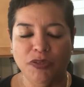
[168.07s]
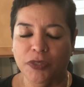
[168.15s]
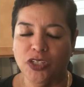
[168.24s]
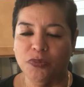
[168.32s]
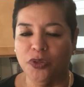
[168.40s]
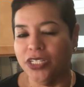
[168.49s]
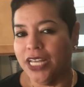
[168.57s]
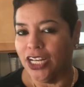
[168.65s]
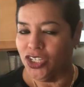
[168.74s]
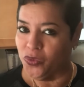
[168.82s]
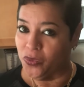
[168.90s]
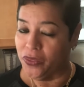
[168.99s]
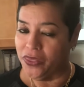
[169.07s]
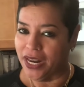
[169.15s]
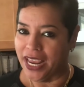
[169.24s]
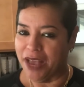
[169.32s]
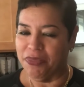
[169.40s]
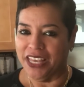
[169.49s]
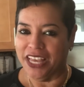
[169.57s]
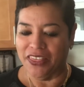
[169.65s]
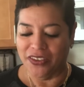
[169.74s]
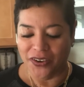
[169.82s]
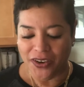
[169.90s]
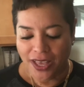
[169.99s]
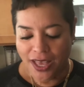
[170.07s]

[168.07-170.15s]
much more attached to one than I am the other.